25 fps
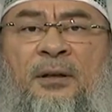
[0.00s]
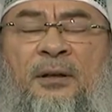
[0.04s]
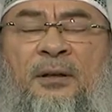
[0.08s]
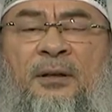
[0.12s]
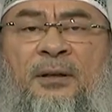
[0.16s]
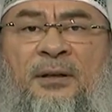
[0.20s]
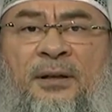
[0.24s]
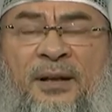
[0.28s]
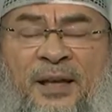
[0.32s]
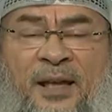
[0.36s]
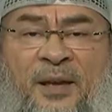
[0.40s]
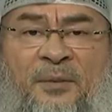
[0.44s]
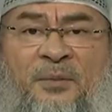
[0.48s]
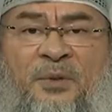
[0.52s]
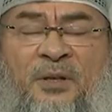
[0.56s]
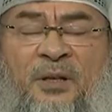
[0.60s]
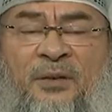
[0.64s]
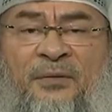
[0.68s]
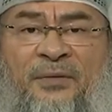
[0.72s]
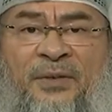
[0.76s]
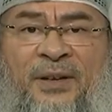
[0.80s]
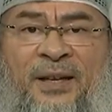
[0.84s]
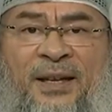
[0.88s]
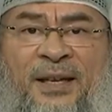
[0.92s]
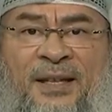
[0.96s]
names
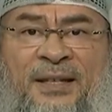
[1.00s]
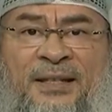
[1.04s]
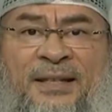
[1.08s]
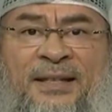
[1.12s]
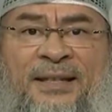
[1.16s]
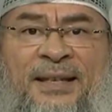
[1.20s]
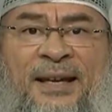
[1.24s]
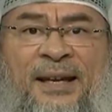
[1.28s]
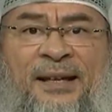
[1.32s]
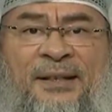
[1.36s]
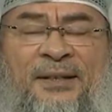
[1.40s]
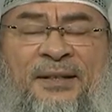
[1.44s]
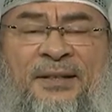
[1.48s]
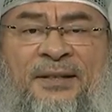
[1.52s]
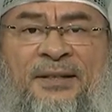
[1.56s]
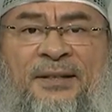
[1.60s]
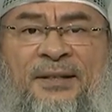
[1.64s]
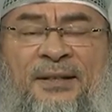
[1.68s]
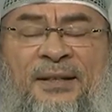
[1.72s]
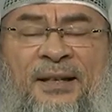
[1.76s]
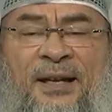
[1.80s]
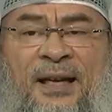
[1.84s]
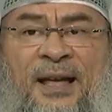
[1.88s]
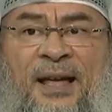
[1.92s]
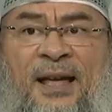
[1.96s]
of insects
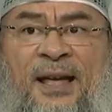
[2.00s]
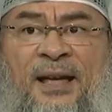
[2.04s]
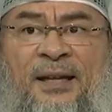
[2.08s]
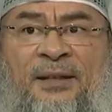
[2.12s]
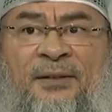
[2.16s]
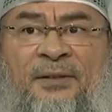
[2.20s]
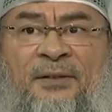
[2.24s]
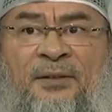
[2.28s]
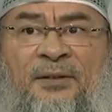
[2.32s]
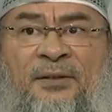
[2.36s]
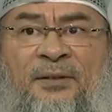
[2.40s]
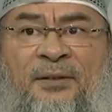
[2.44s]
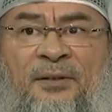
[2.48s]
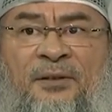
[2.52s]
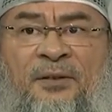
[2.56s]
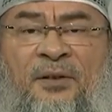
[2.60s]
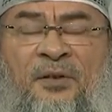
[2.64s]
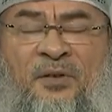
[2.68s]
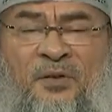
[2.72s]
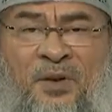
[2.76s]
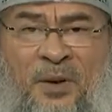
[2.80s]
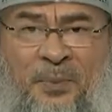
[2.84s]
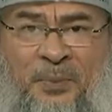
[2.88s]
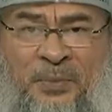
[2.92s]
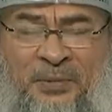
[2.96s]
and
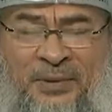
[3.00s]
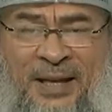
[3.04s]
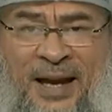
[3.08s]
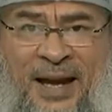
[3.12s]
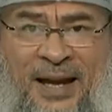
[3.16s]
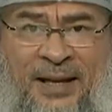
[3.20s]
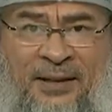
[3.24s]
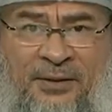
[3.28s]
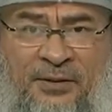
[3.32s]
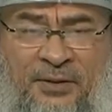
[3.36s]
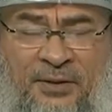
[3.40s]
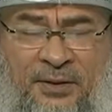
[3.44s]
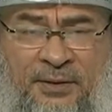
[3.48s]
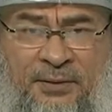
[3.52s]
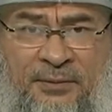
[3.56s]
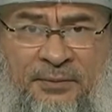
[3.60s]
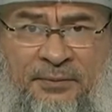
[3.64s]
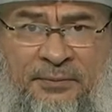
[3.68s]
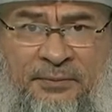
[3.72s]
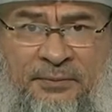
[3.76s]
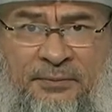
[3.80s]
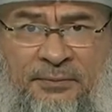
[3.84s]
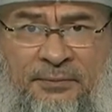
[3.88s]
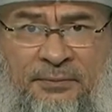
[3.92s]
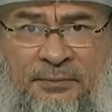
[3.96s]
reptiles.
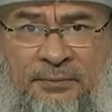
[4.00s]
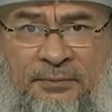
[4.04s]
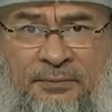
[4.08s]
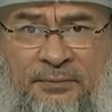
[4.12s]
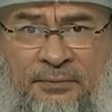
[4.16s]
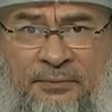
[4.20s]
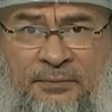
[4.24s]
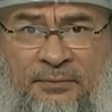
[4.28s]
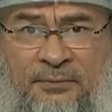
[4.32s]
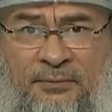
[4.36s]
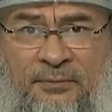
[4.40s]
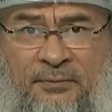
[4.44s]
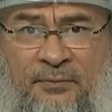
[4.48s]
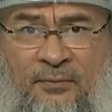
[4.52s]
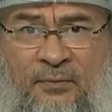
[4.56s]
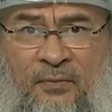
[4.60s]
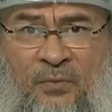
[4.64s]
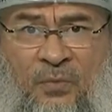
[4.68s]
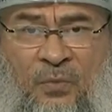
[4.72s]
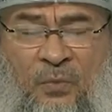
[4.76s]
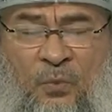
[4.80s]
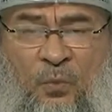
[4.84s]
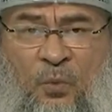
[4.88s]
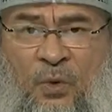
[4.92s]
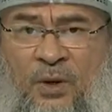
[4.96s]

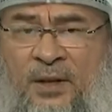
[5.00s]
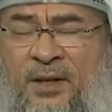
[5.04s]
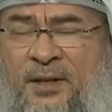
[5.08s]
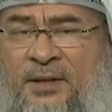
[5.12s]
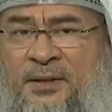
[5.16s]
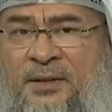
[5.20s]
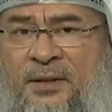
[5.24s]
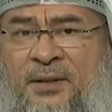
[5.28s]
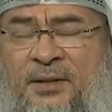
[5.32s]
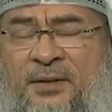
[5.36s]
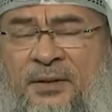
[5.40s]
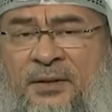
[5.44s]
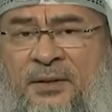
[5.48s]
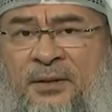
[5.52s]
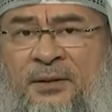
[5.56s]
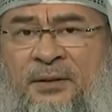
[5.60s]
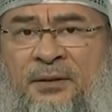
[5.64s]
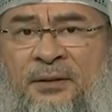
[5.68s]
What is this?